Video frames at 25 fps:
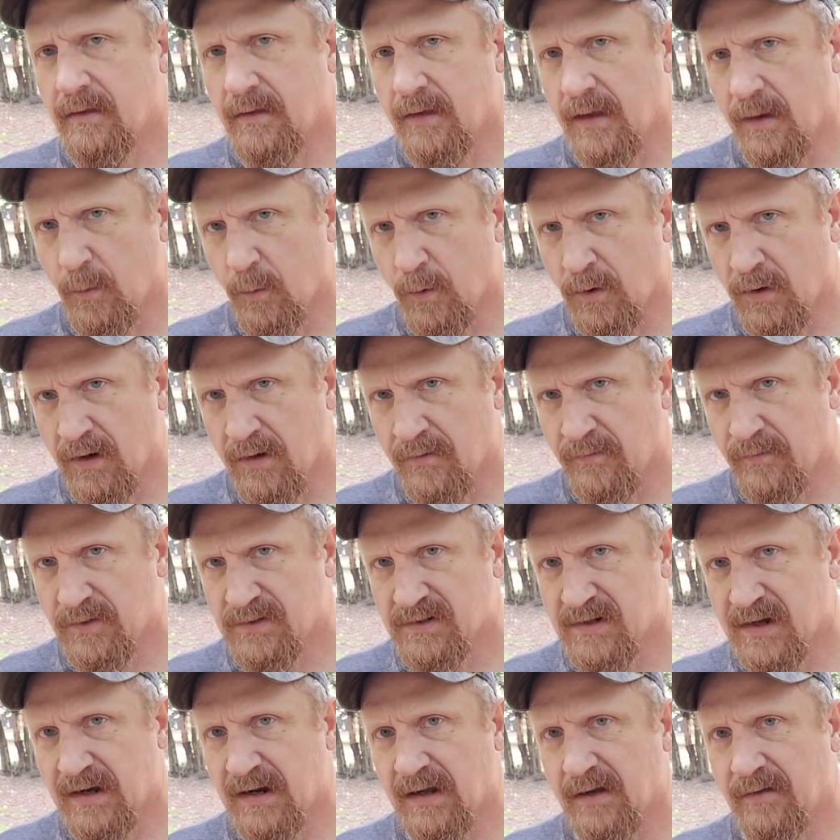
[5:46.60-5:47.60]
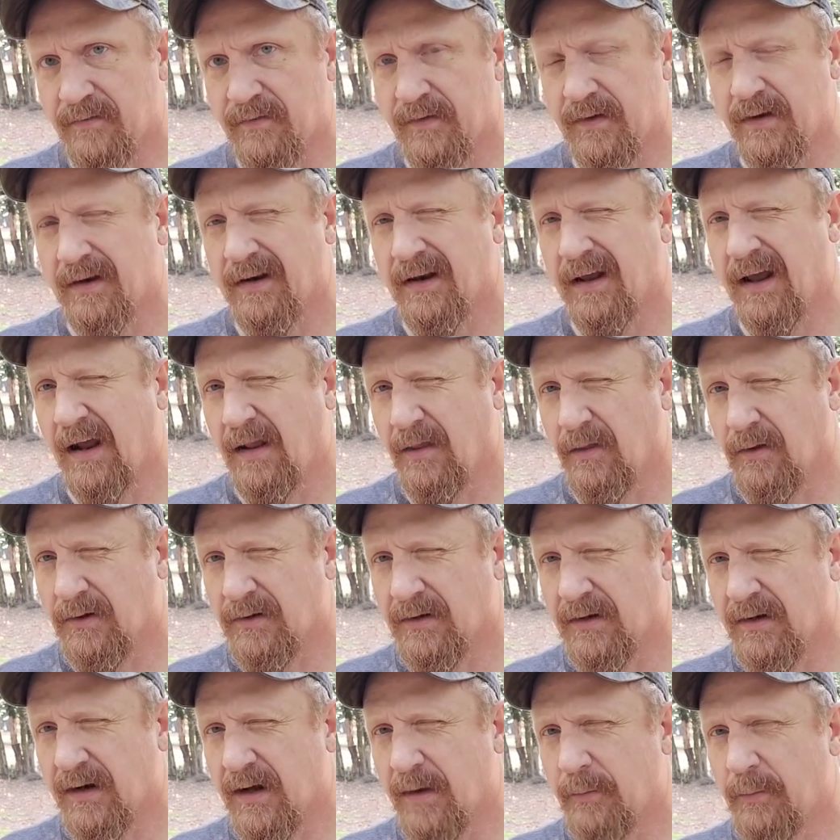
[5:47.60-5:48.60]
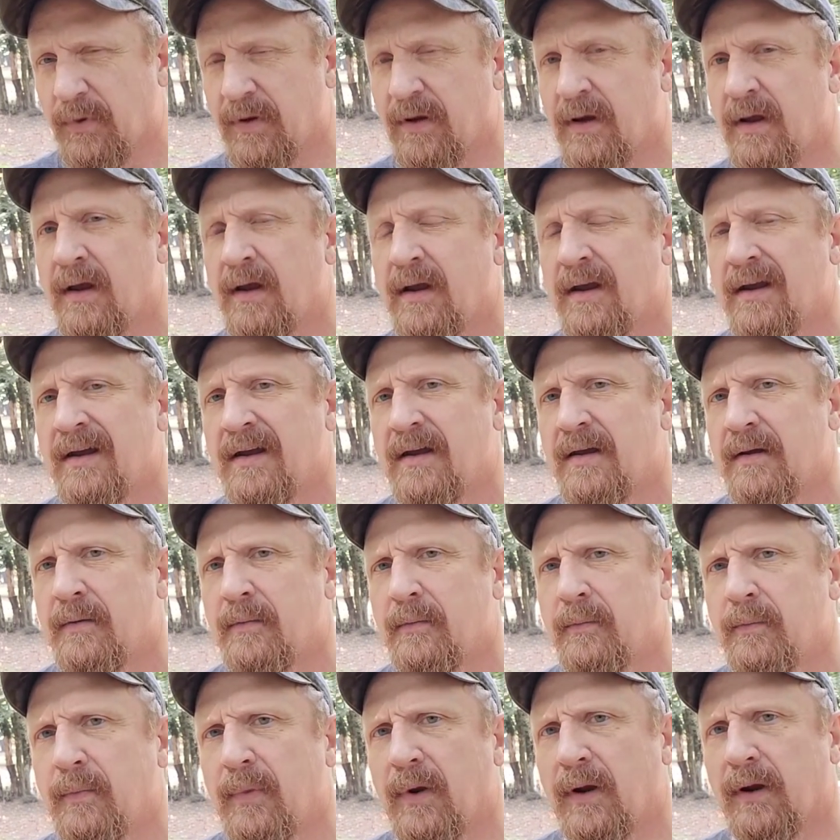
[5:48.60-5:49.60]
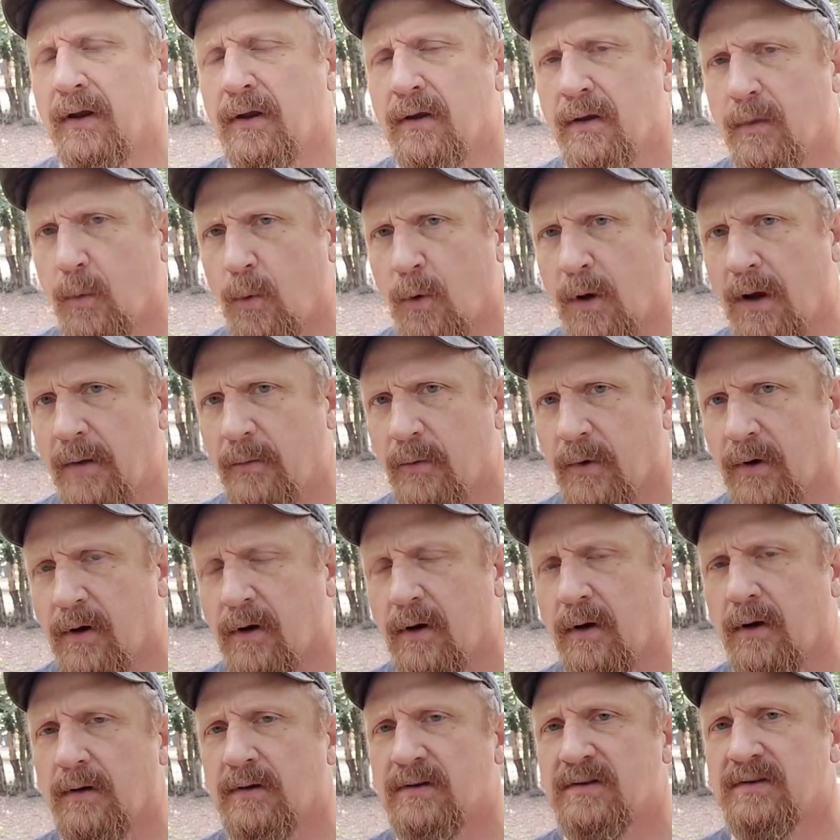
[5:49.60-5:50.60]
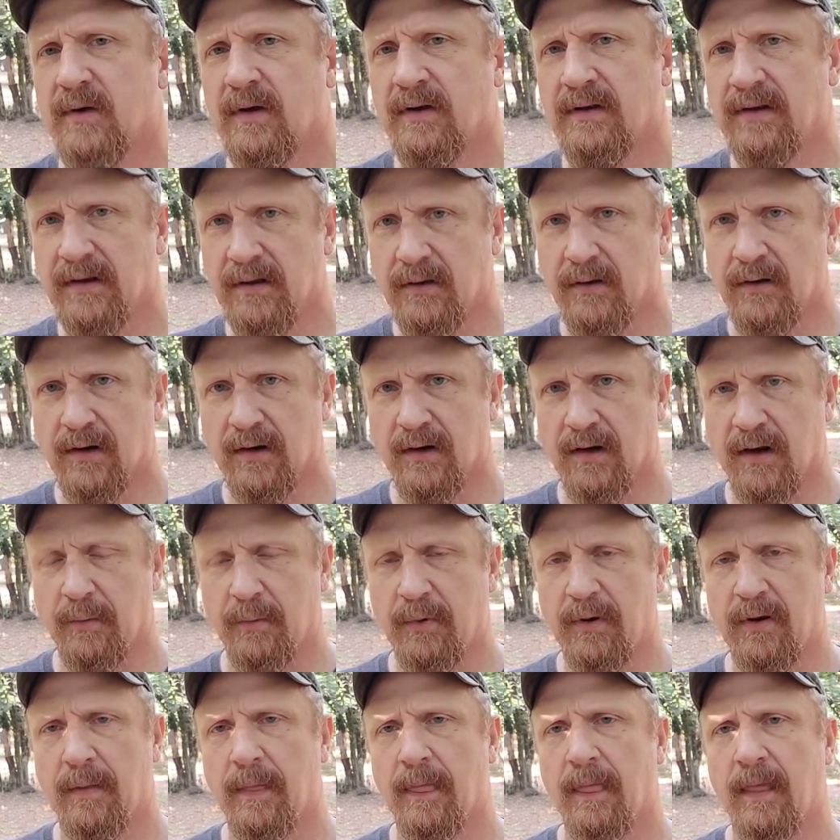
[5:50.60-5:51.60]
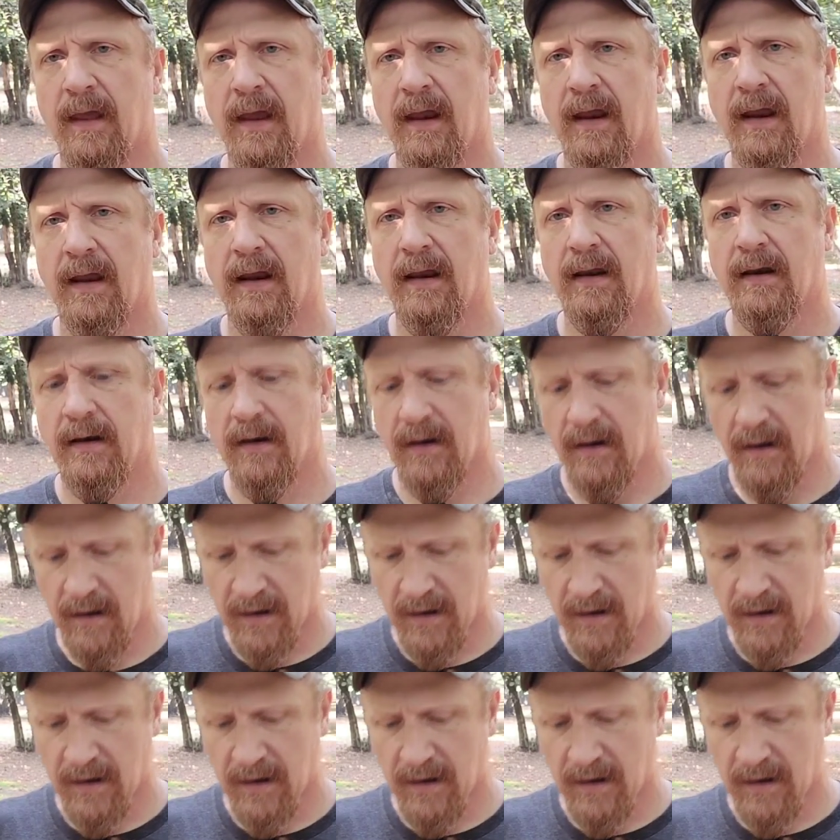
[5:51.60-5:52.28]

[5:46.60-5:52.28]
that when I first got Alfin, I looked it up, but I couldn't quite recall. So I did look it up, and